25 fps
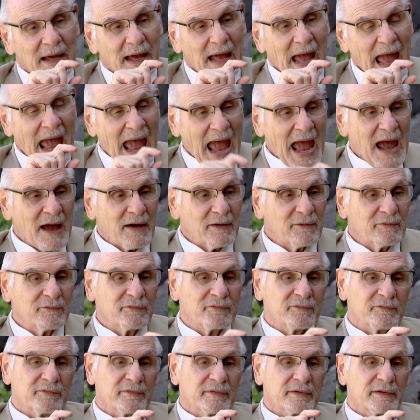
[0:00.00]

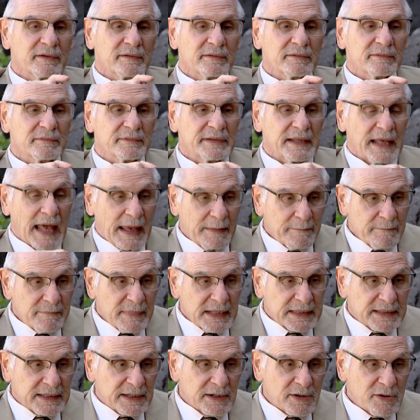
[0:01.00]
have the
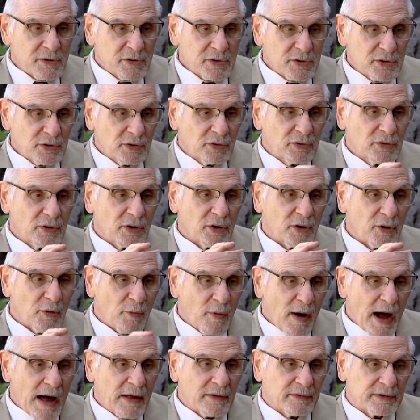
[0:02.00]
material
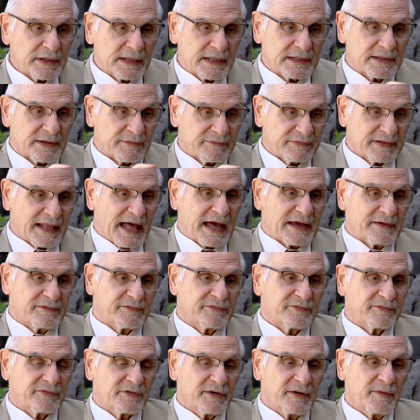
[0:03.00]
qualities of
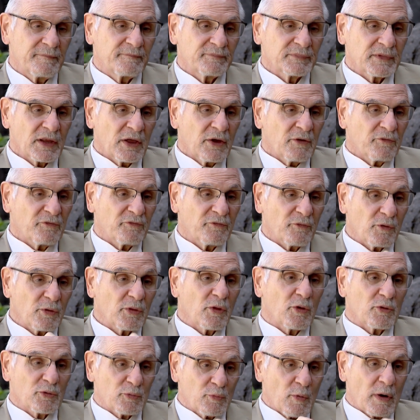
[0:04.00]
life for
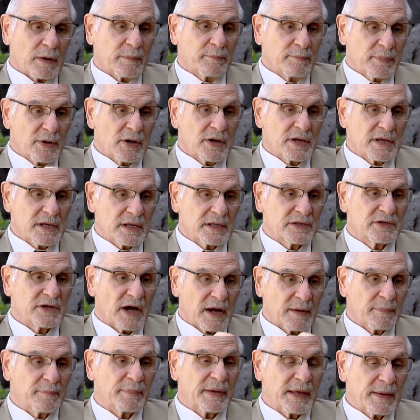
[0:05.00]
those 1 billion
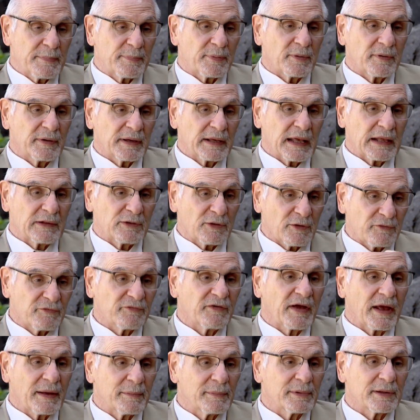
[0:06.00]
young people and their
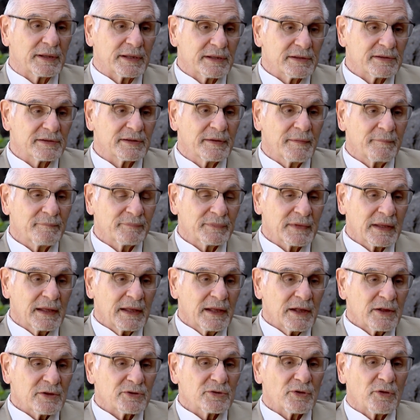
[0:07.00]
families
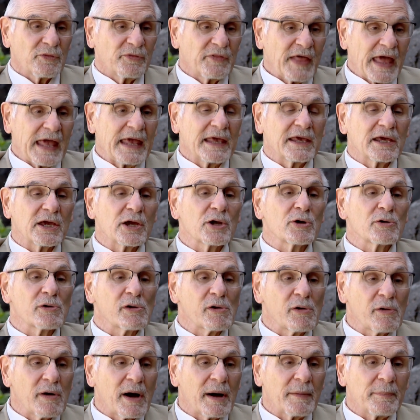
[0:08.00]
so they can
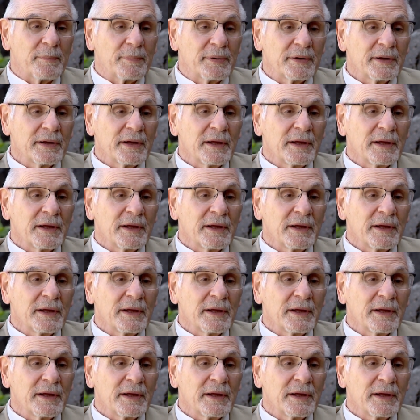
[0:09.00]
grow up